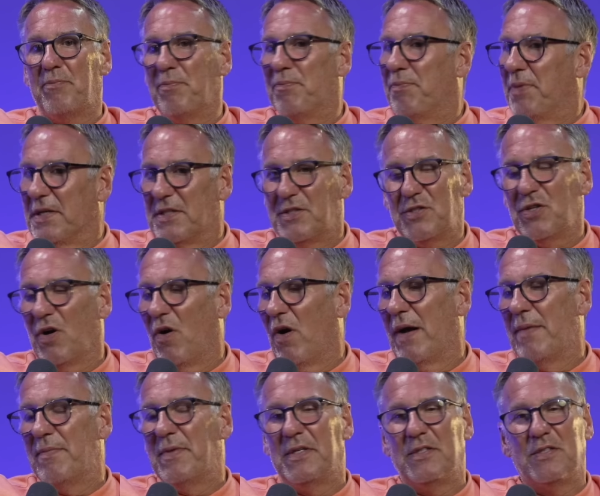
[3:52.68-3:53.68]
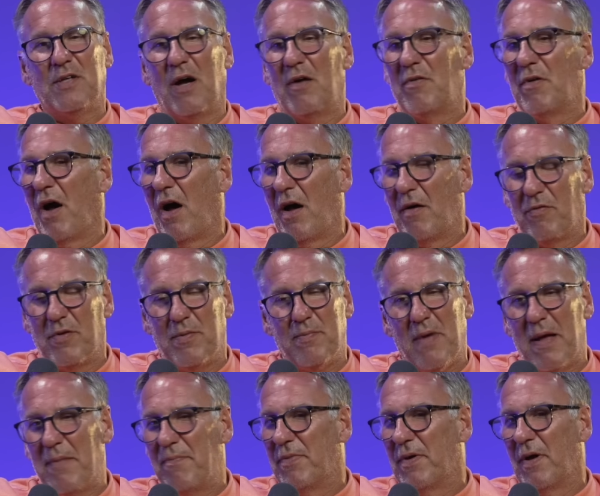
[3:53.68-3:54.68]
But it's timings. I
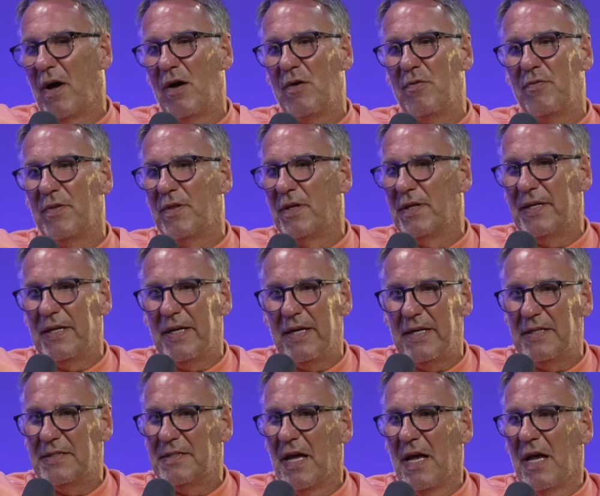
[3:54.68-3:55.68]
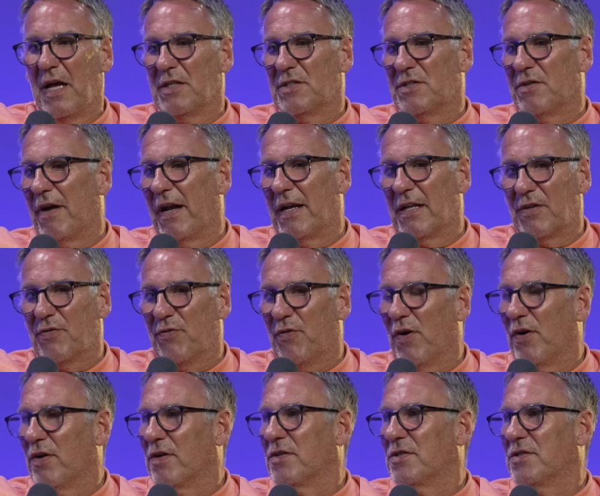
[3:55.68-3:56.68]
remember over the years, Sir Alex
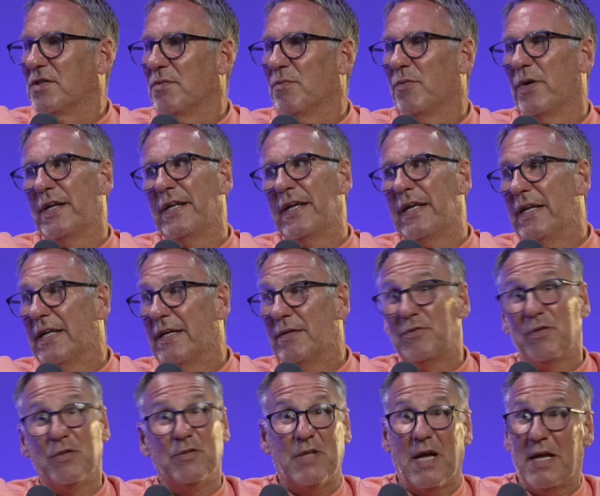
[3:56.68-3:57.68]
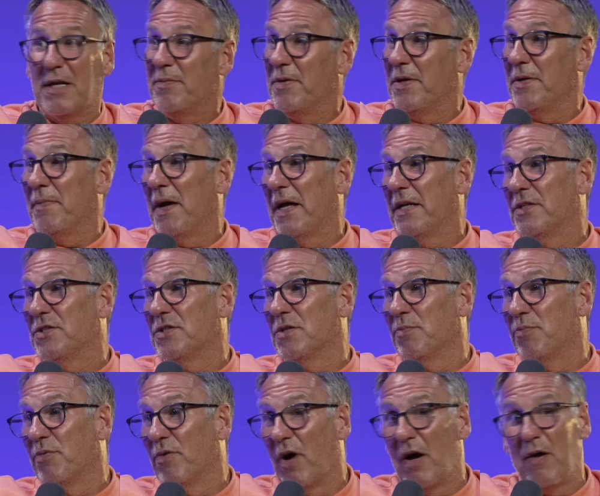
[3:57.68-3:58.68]
Ferguson, when he leaves, who's going to be manager?
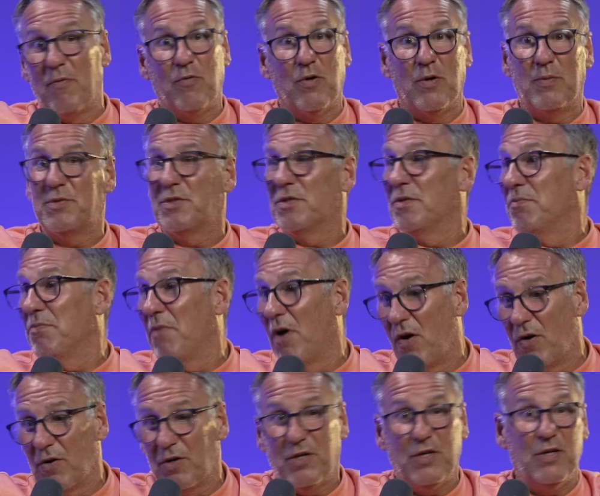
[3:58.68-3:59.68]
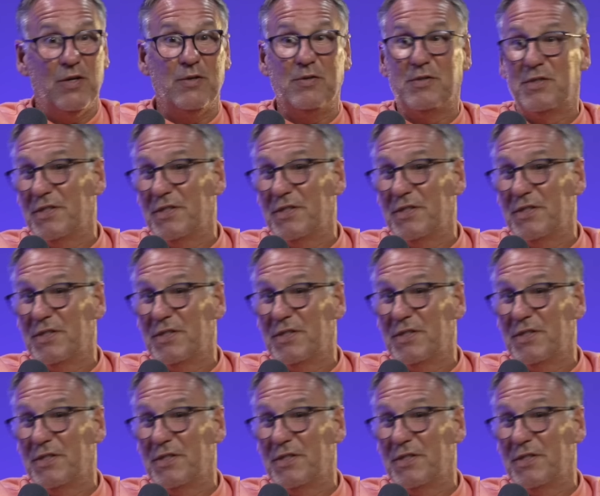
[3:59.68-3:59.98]
Brian Robson, Mark Hughes,